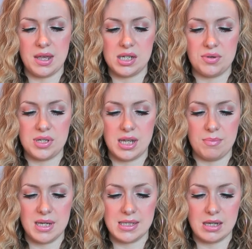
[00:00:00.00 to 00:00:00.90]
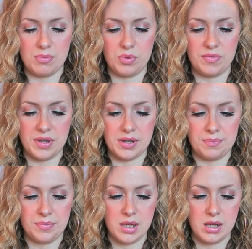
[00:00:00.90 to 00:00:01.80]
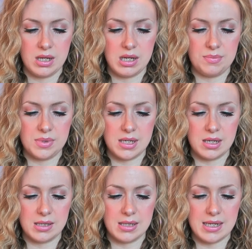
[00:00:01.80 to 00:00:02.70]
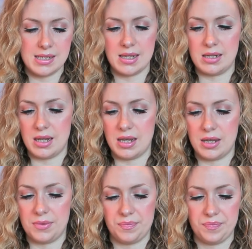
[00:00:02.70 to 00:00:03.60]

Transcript: I don't want to get mixed up with the lipsticks. That's it there.